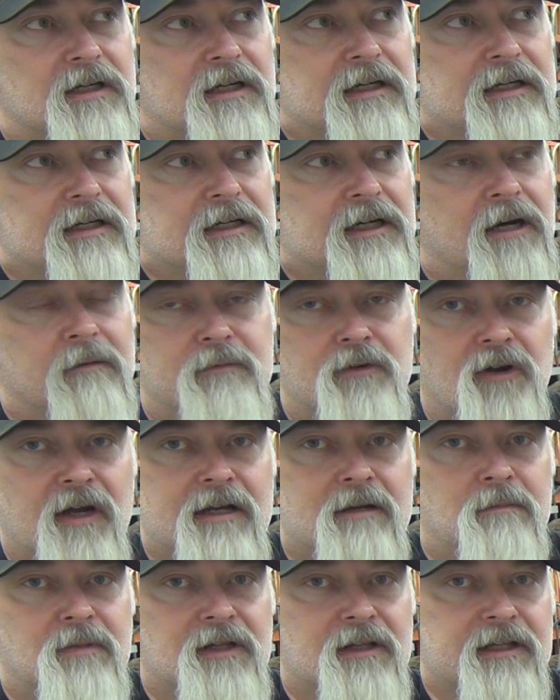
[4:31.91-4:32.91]

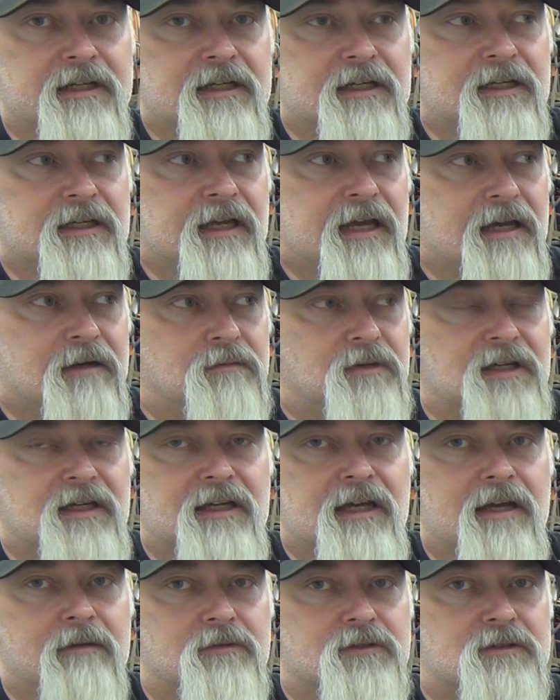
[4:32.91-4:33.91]
upgradability and
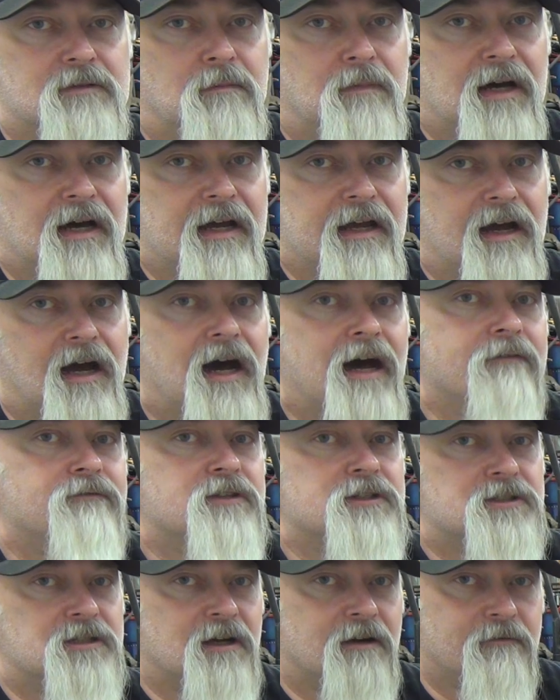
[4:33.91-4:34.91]
being able to buy
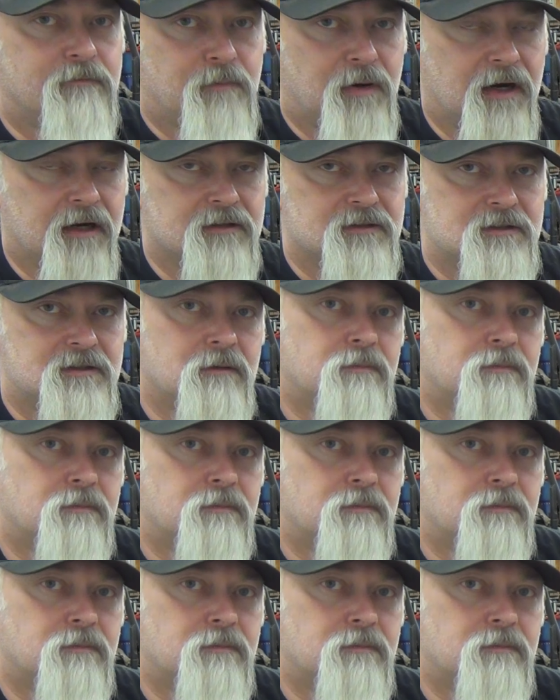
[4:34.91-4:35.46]
off-the-shelf parts